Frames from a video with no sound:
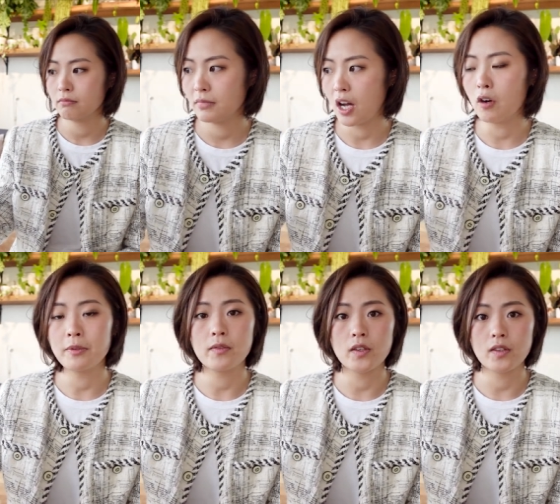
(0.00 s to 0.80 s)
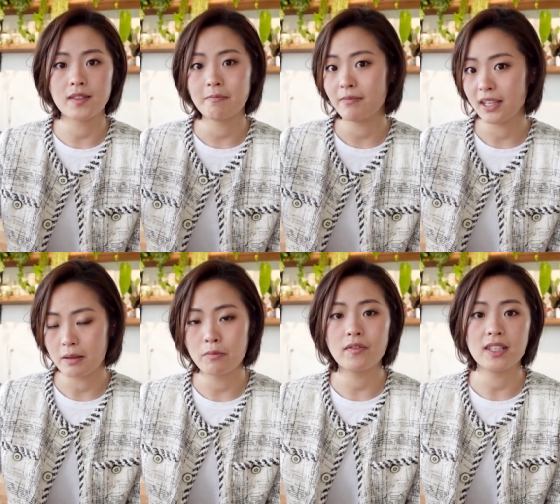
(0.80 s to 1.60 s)
Help users
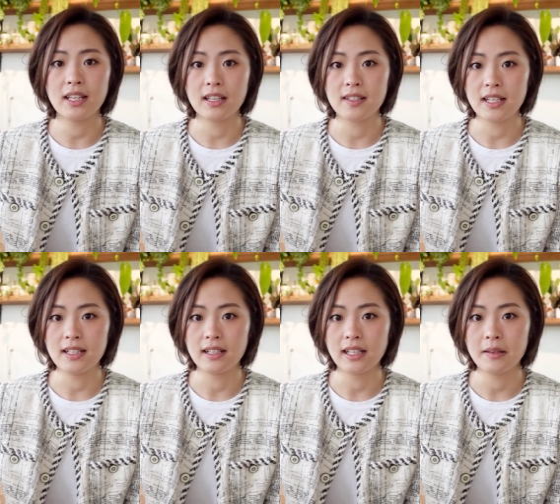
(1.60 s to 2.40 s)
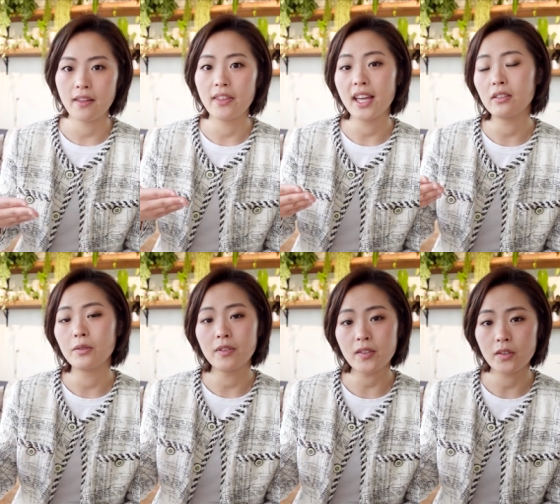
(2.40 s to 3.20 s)
get movie tickets easily. Then
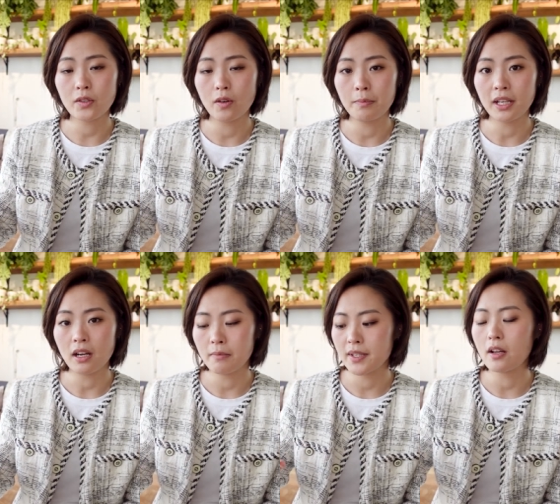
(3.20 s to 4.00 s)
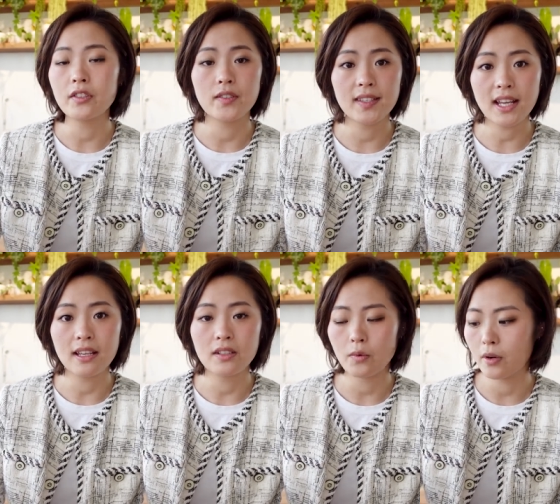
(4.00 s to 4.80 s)
your research goal becomes
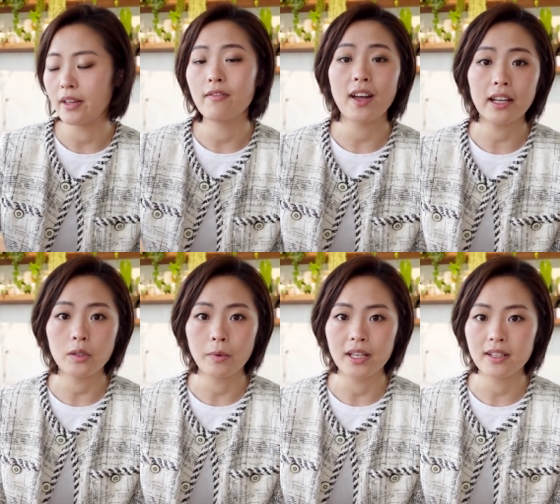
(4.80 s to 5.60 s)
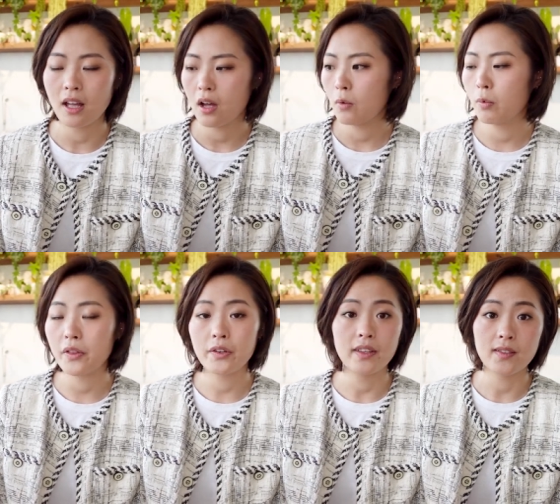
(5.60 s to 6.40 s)
understand or evaluate
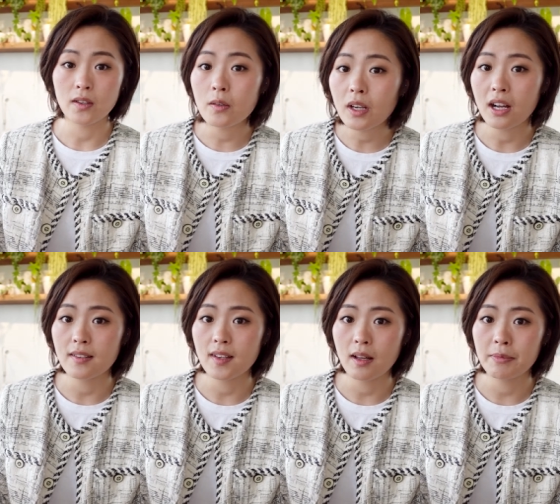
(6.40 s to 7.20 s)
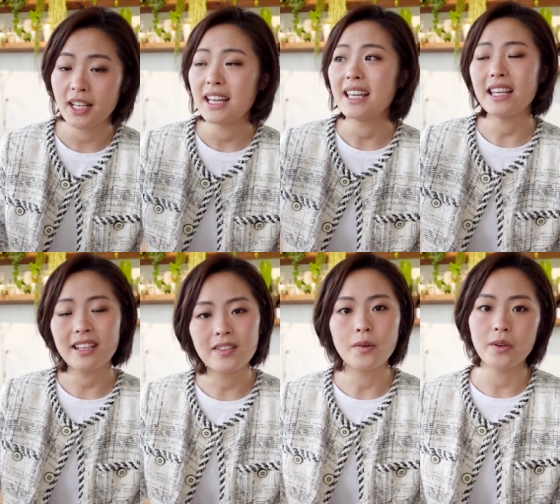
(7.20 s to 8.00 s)
whether this new concept
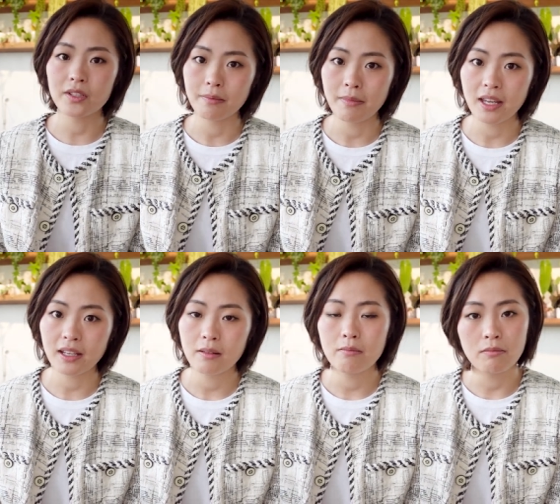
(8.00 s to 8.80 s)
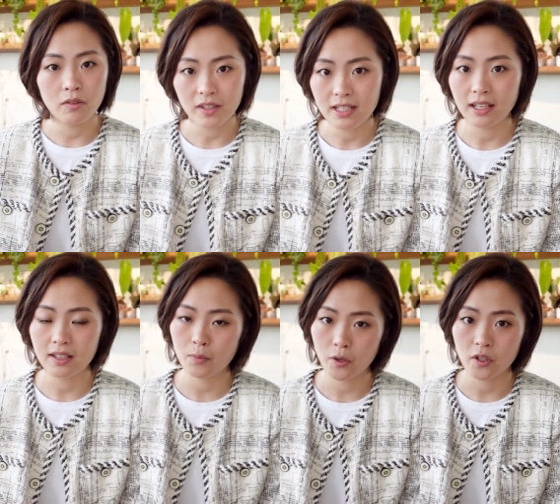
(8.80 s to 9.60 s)
is going to make movie
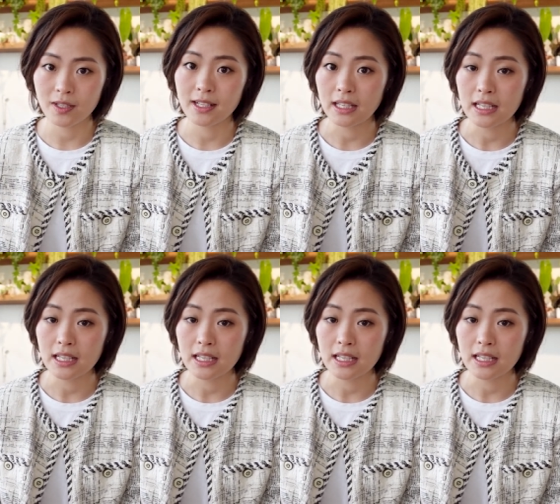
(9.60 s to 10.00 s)
tickets purchasing